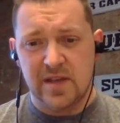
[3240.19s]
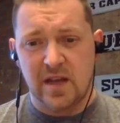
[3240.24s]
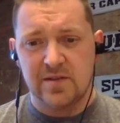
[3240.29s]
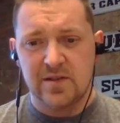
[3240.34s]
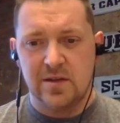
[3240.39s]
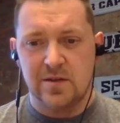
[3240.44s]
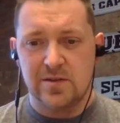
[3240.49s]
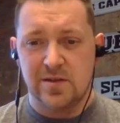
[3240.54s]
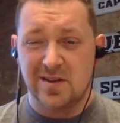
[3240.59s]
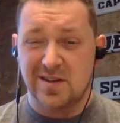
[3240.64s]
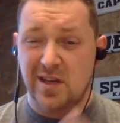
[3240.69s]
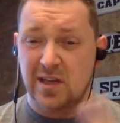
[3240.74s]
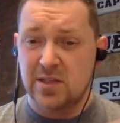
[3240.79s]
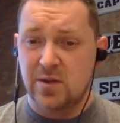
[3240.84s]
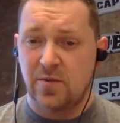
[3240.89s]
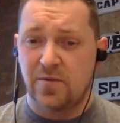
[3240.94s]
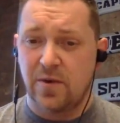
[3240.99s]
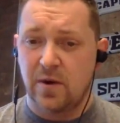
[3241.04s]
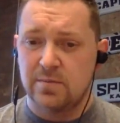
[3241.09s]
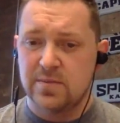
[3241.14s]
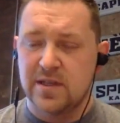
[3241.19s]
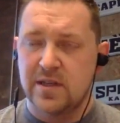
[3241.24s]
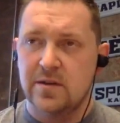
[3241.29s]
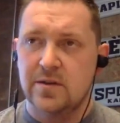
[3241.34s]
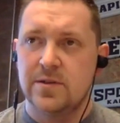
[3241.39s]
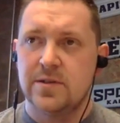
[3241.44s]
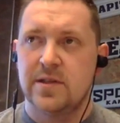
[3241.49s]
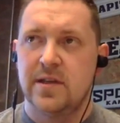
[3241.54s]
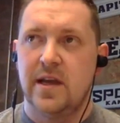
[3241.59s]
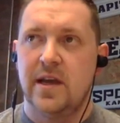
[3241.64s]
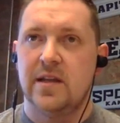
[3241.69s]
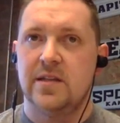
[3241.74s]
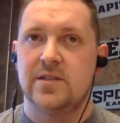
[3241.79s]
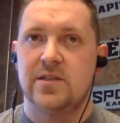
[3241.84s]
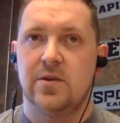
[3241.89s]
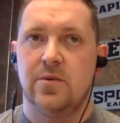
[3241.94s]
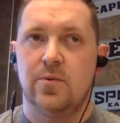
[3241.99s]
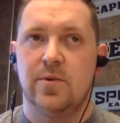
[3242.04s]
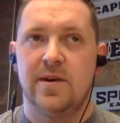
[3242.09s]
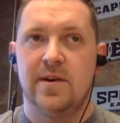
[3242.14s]
skills, there's also firm skills. And
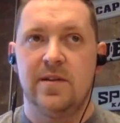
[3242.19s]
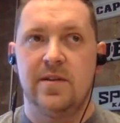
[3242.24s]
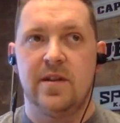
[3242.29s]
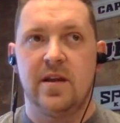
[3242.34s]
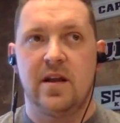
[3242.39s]
so what the